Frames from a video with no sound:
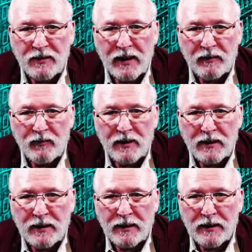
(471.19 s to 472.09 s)
You can't
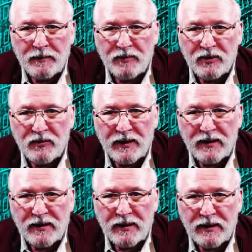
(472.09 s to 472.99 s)
really do
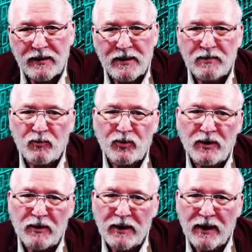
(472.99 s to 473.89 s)
anything at this
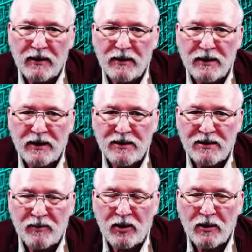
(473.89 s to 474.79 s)
point. You can click
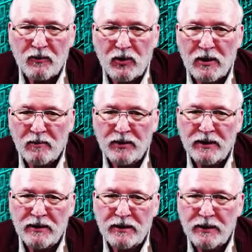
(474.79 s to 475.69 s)
Custom Hardware,
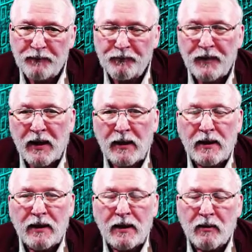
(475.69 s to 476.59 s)
but
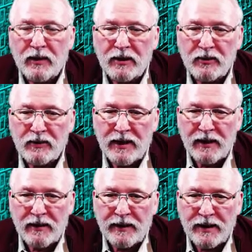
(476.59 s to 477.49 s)
we can do
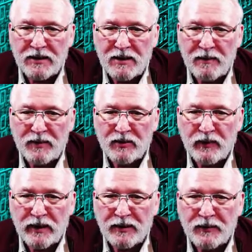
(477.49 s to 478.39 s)
that in the next step as
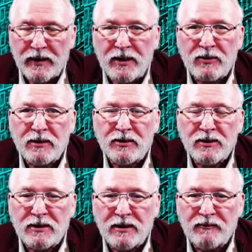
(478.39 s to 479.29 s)
well. So I usually
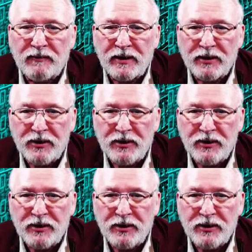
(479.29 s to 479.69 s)
just click Finish